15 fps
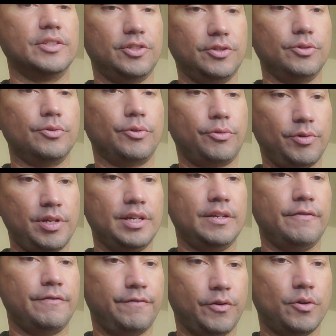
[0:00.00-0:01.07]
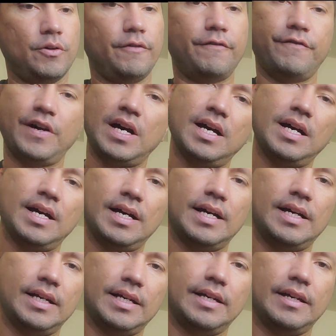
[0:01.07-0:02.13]
2, 3, 4,
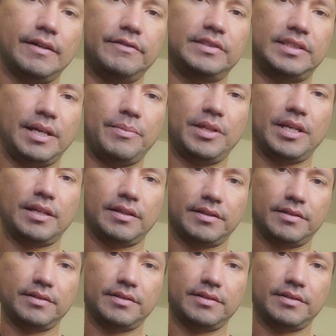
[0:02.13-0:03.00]
5, same thing,